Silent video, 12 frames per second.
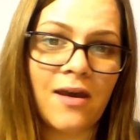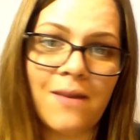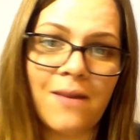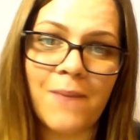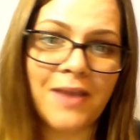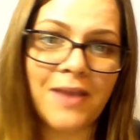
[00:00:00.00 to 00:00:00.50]

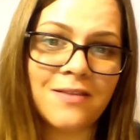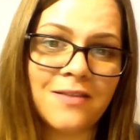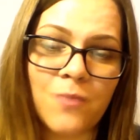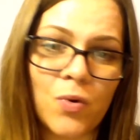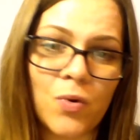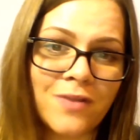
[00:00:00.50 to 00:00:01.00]
my
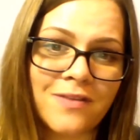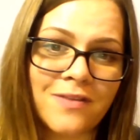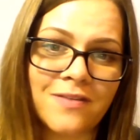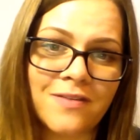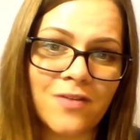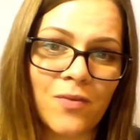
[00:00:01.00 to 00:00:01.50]
support
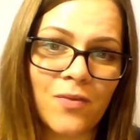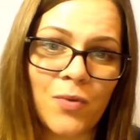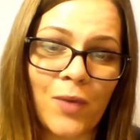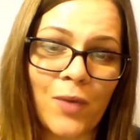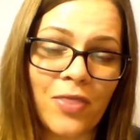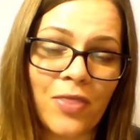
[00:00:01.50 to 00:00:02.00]
system,
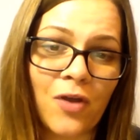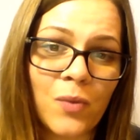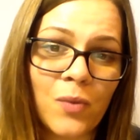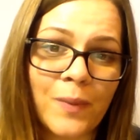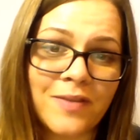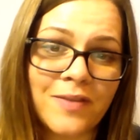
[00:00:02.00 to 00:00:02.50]
who I thought
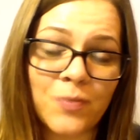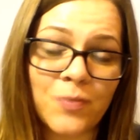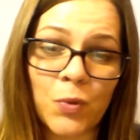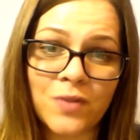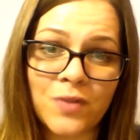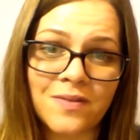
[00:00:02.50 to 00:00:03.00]
were my
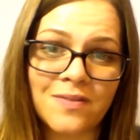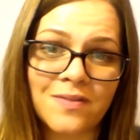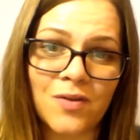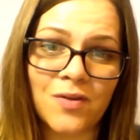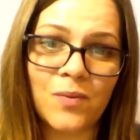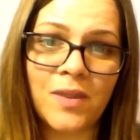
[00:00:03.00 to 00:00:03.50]
support
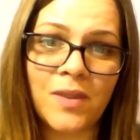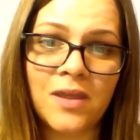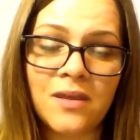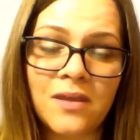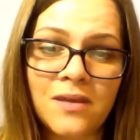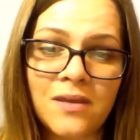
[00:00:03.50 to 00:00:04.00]
system,
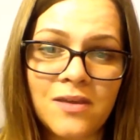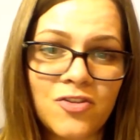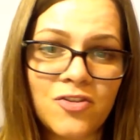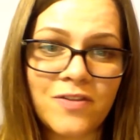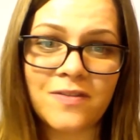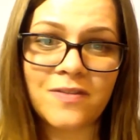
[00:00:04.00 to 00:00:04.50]

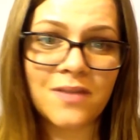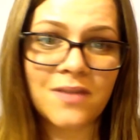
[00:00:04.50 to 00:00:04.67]
just